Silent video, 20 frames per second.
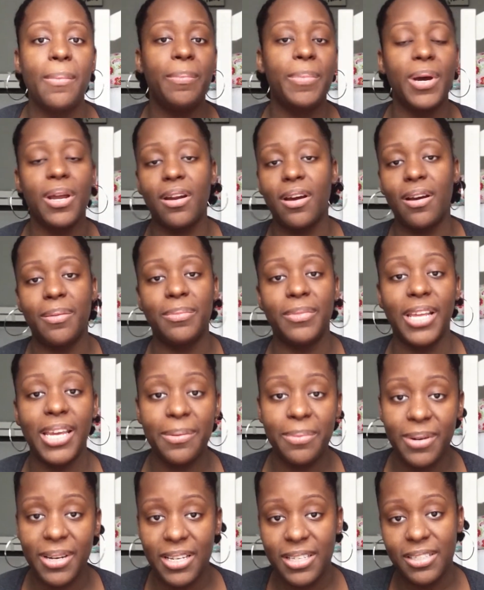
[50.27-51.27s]
But
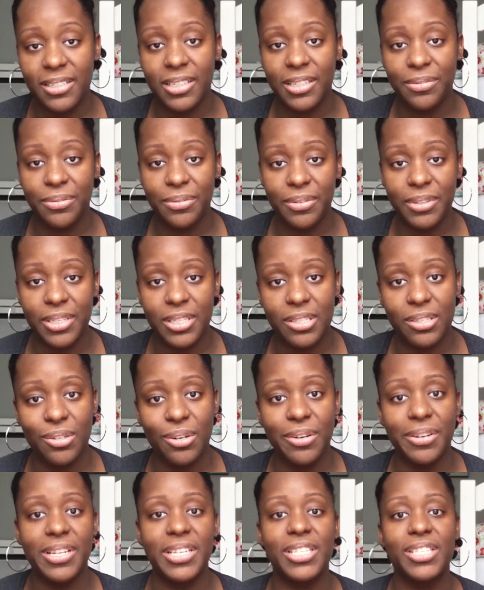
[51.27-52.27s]
labor and delivery
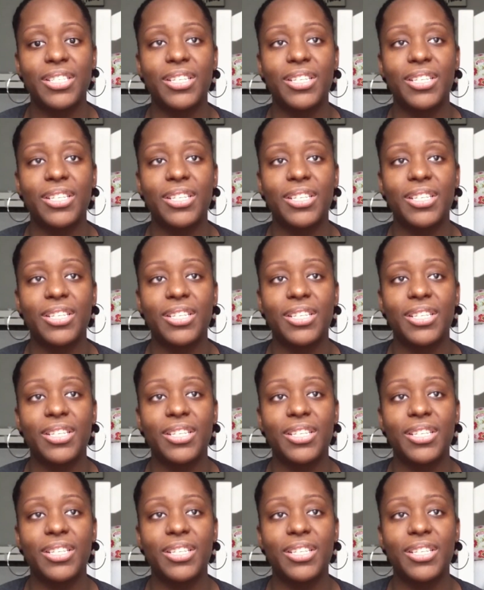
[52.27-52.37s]
story.